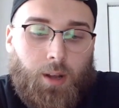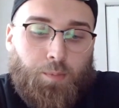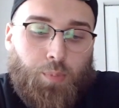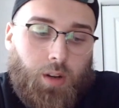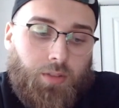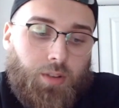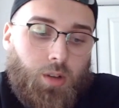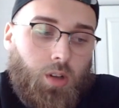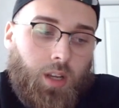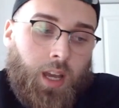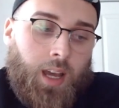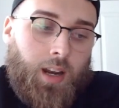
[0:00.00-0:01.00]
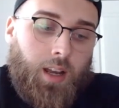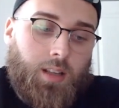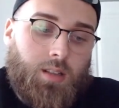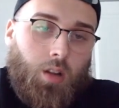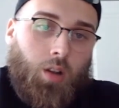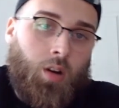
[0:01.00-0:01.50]
But if you look at it
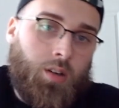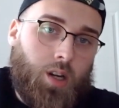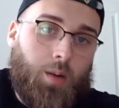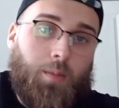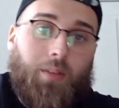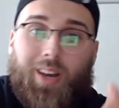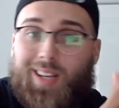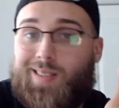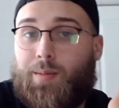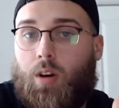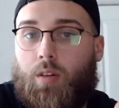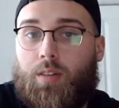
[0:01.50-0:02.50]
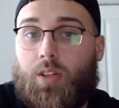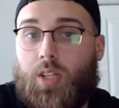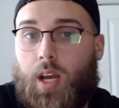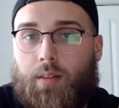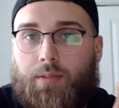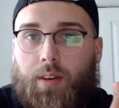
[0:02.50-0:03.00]
as a long-term investment over
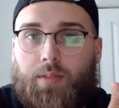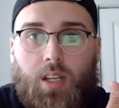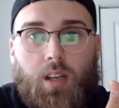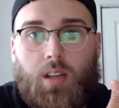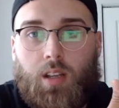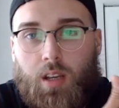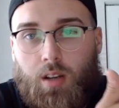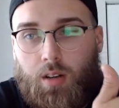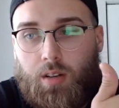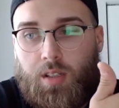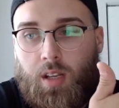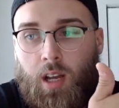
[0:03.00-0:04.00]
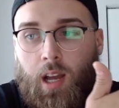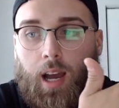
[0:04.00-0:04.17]
10 to 15 years,